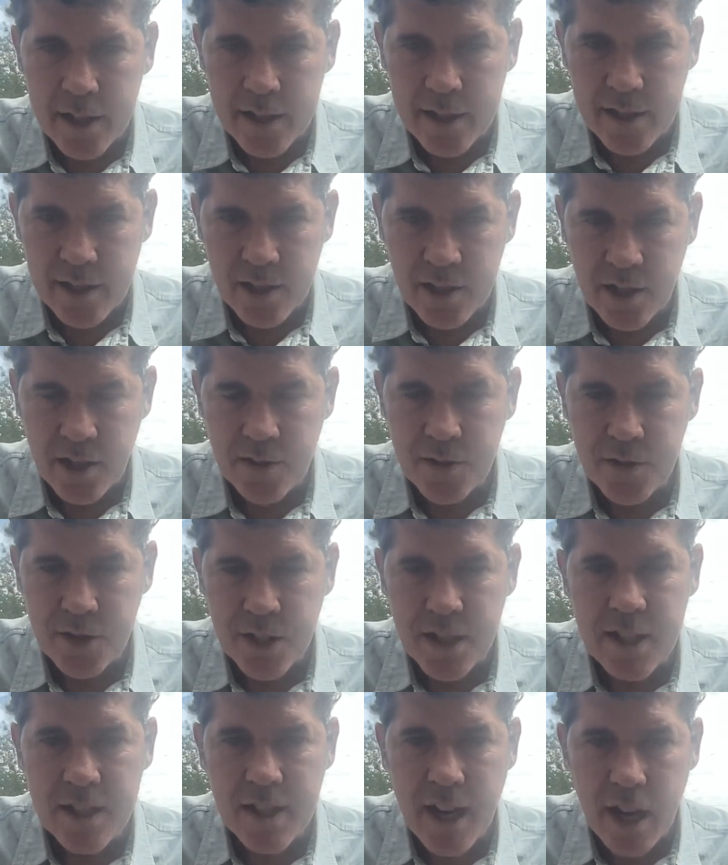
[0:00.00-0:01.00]
Is as if
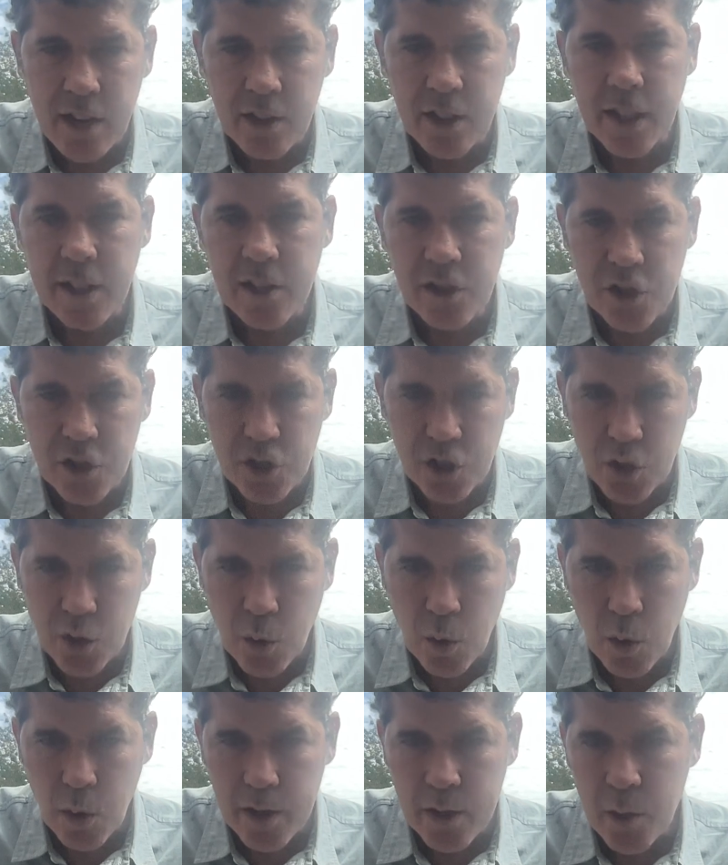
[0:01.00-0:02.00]
she's telling the
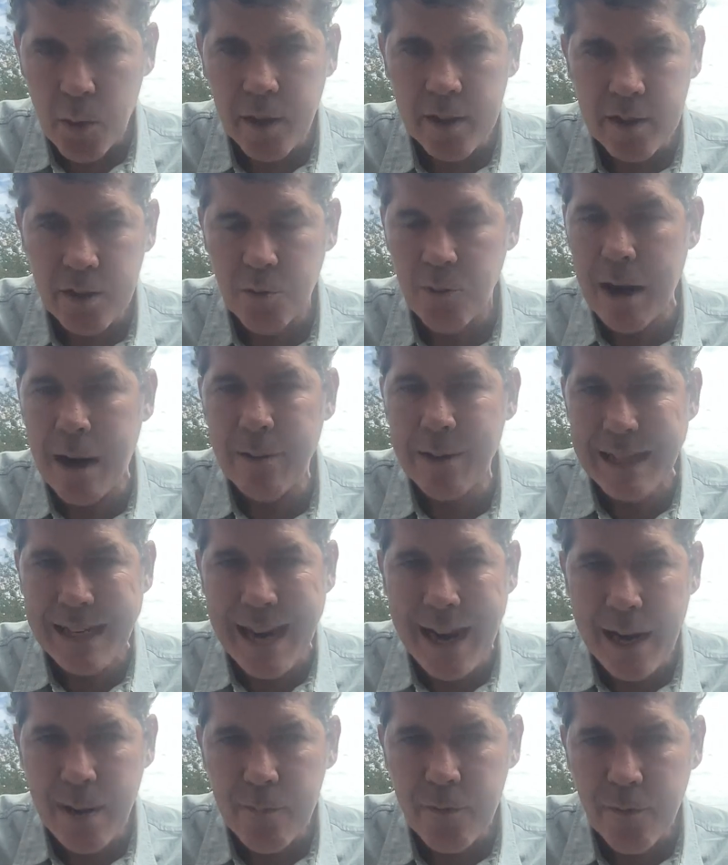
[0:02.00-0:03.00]
story to us around a
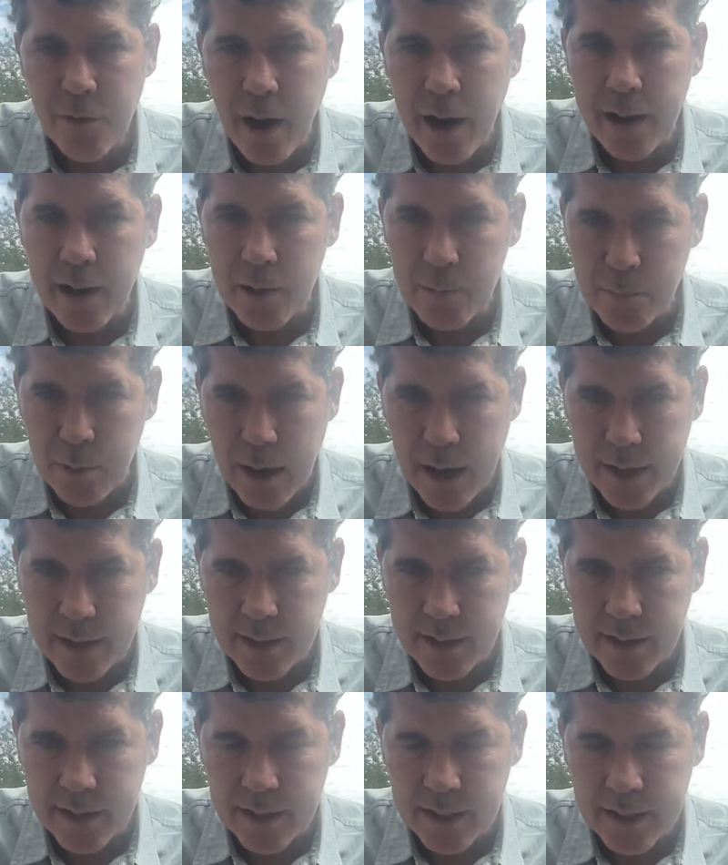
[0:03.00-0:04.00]
campfire,
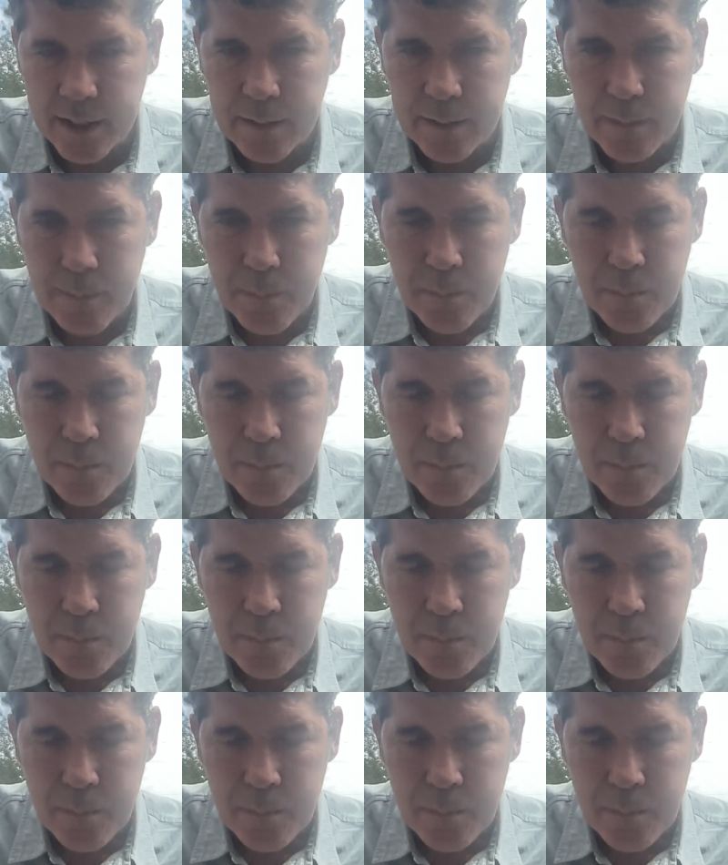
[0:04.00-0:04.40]
practically.